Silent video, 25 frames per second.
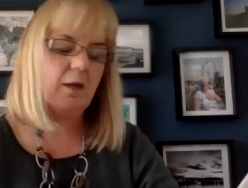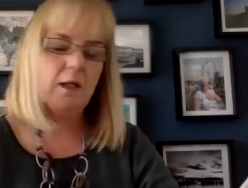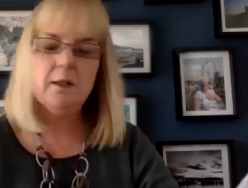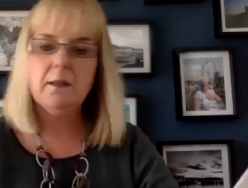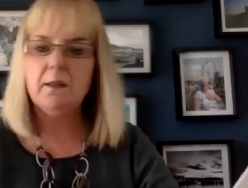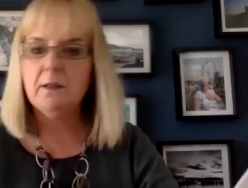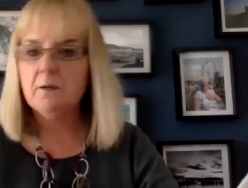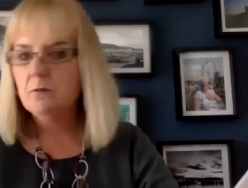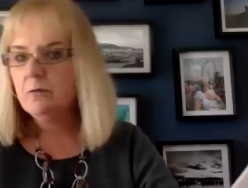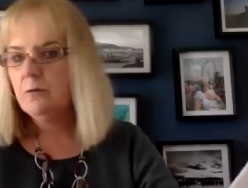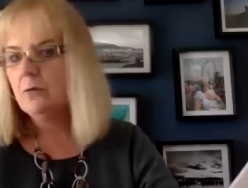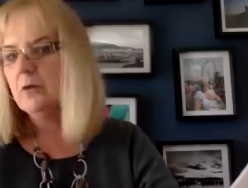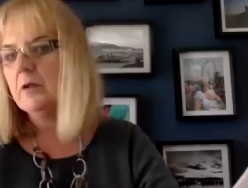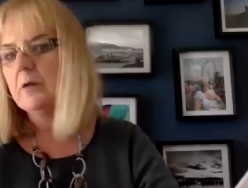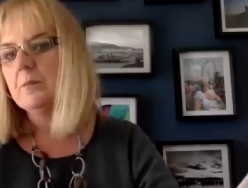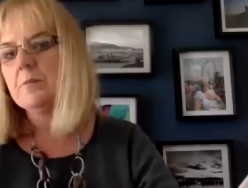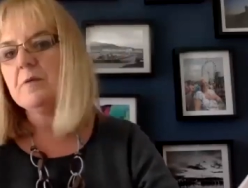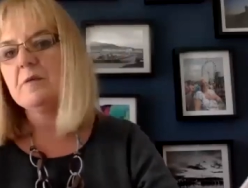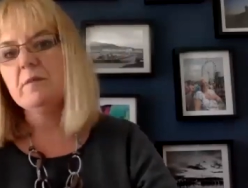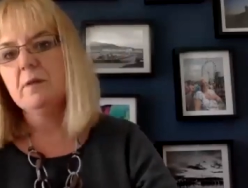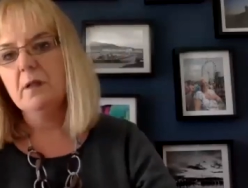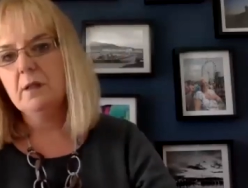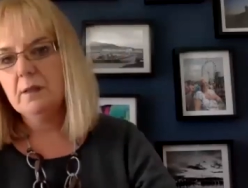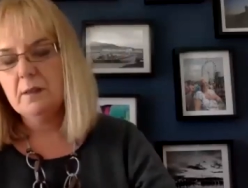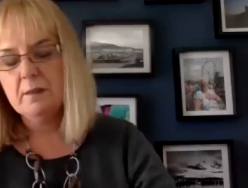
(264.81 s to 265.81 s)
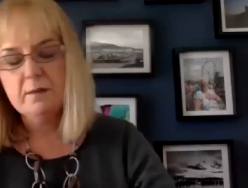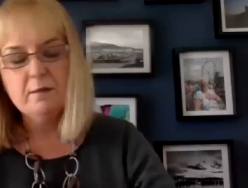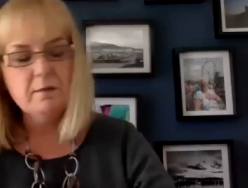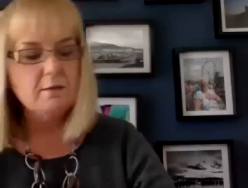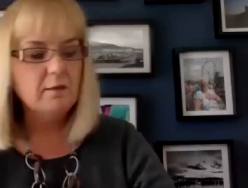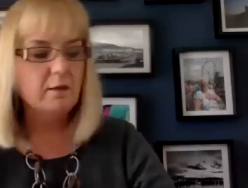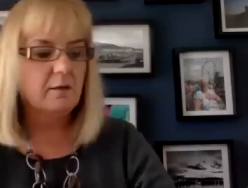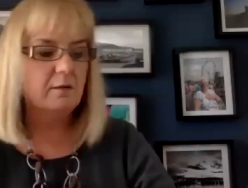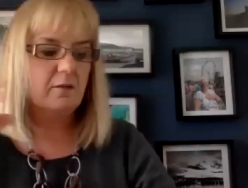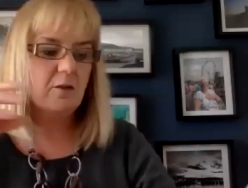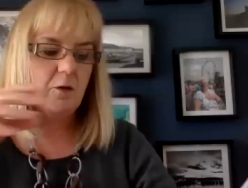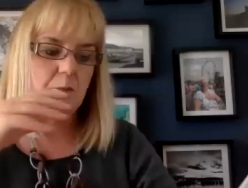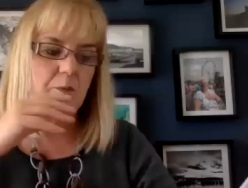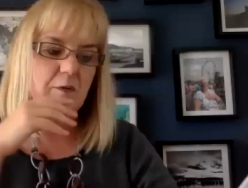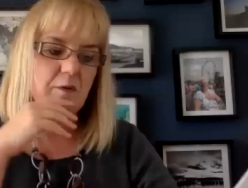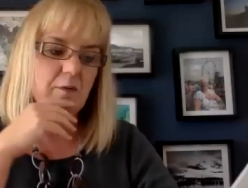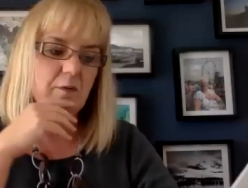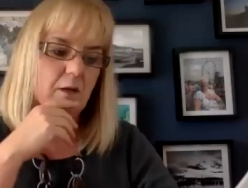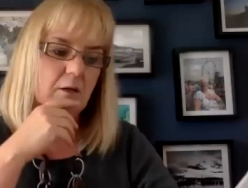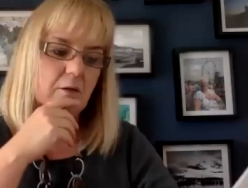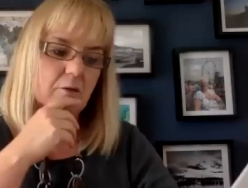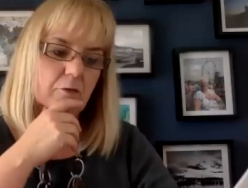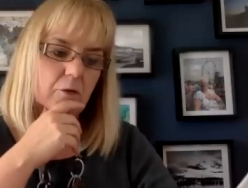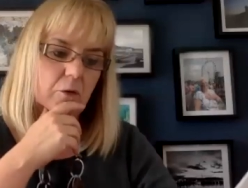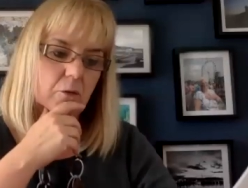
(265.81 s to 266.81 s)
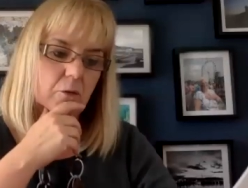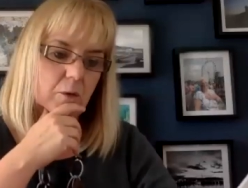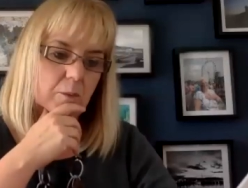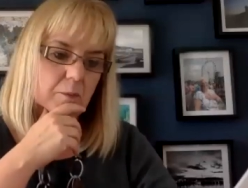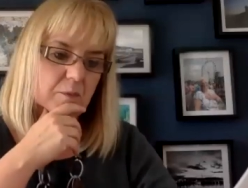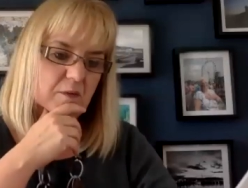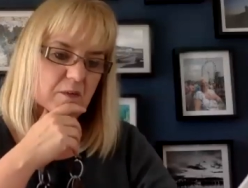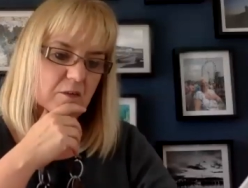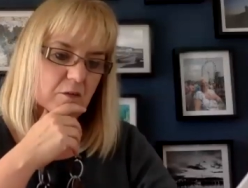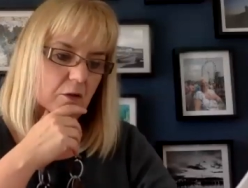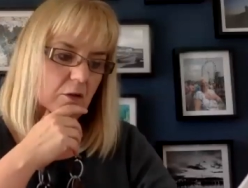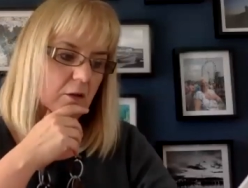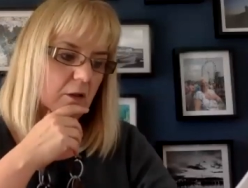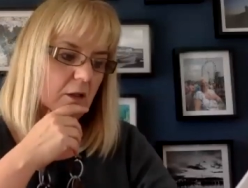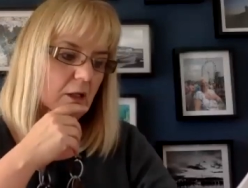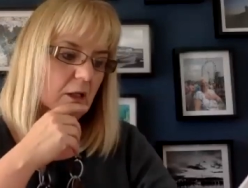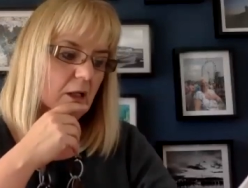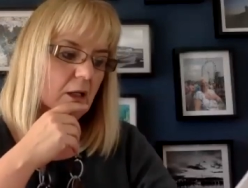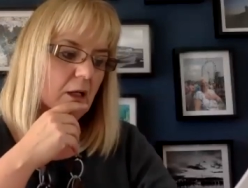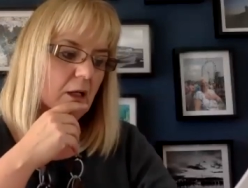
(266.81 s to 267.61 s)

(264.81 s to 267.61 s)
then 40%, then 60% of our room stock.